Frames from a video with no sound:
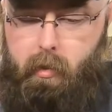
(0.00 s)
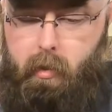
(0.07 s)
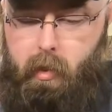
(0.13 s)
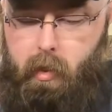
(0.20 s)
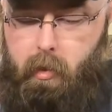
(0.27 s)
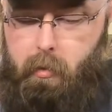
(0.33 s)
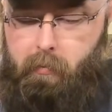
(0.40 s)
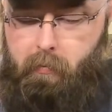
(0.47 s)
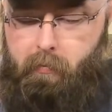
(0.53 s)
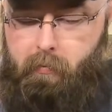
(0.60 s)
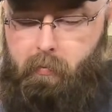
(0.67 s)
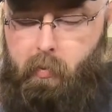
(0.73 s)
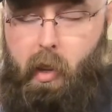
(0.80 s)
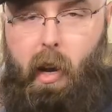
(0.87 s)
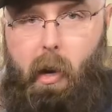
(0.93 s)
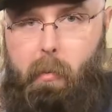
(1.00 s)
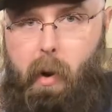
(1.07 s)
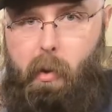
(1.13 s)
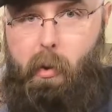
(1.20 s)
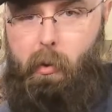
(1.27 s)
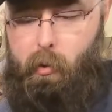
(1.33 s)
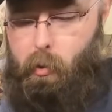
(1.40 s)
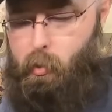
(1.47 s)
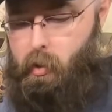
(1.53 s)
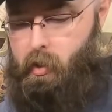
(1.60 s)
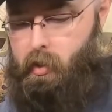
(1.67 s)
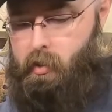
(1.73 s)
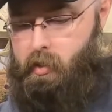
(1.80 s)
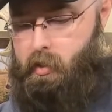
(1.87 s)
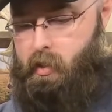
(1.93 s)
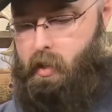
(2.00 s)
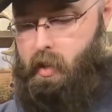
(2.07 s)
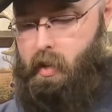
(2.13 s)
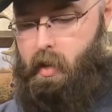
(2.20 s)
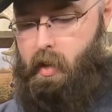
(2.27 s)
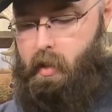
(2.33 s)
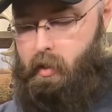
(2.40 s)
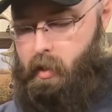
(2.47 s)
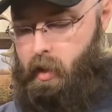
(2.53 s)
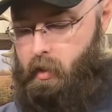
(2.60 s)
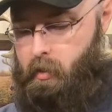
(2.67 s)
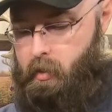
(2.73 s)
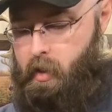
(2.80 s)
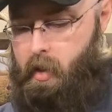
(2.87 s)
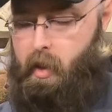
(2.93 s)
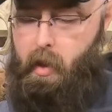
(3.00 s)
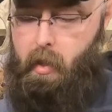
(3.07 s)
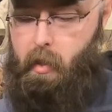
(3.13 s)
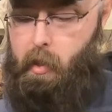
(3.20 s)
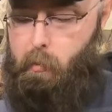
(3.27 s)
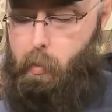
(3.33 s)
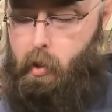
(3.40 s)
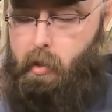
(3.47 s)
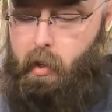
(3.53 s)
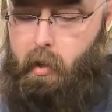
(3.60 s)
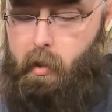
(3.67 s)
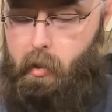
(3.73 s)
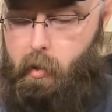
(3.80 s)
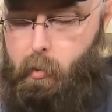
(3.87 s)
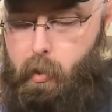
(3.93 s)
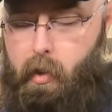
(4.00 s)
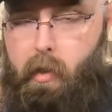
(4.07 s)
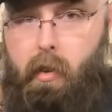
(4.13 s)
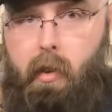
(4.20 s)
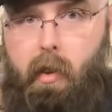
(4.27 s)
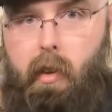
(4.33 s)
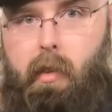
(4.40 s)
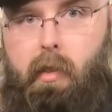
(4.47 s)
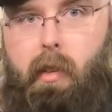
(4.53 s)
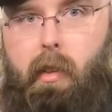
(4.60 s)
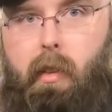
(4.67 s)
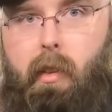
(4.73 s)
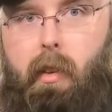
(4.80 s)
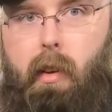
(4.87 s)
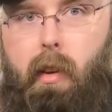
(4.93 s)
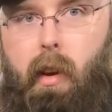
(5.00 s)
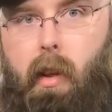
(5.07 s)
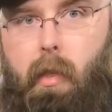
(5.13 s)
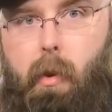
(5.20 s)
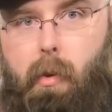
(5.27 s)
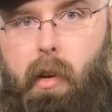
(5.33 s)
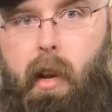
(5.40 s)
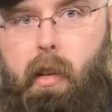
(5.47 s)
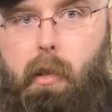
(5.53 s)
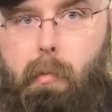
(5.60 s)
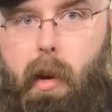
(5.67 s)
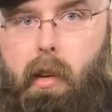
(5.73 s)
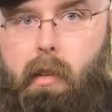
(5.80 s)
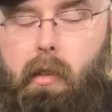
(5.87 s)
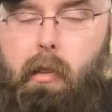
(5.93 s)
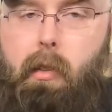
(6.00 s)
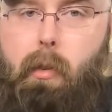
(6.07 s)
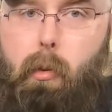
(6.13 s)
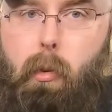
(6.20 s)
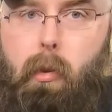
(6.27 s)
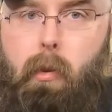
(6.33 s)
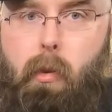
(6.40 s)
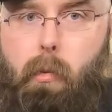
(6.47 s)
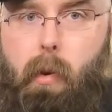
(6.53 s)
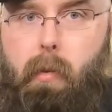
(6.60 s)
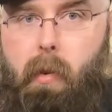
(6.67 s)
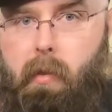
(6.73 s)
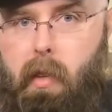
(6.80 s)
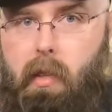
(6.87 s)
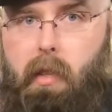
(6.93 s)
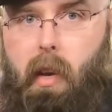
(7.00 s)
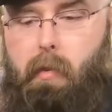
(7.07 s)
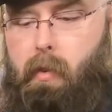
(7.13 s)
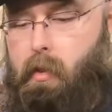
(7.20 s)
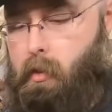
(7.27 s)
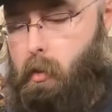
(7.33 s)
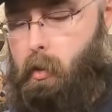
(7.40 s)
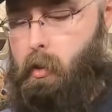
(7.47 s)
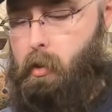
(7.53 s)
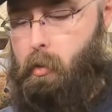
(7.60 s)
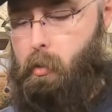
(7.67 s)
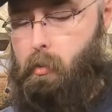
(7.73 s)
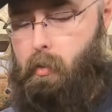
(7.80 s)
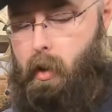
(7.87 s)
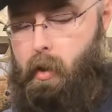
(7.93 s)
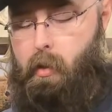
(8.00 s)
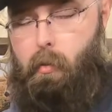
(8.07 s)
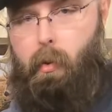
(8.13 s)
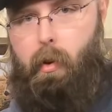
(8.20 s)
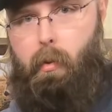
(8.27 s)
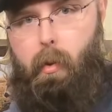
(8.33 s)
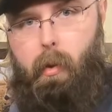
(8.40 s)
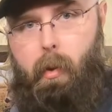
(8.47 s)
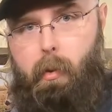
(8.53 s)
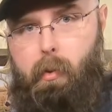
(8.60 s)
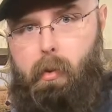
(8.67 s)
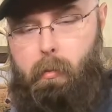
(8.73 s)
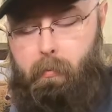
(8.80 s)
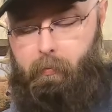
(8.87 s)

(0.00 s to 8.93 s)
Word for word: I'll talk about those quirks later. This particular one is in uh, 38 Special or 357. You could do either one of those,